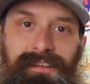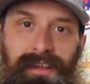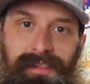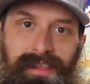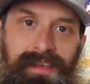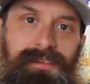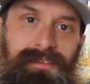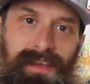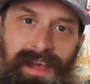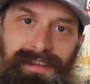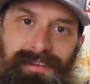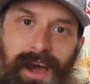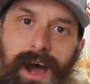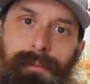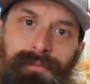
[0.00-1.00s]
Did this
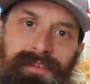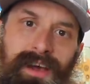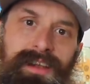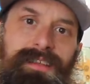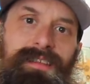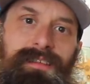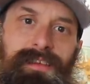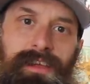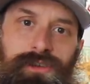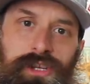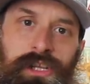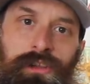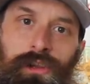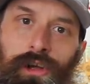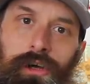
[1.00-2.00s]
top side of this
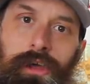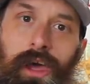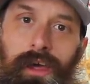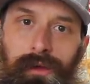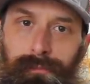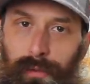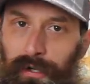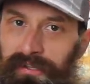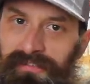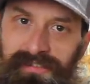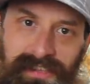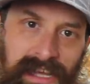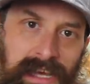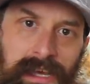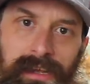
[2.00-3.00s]
engine look
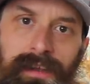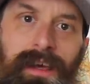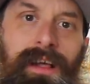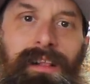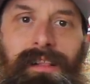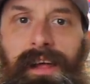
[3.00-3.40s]
pristine,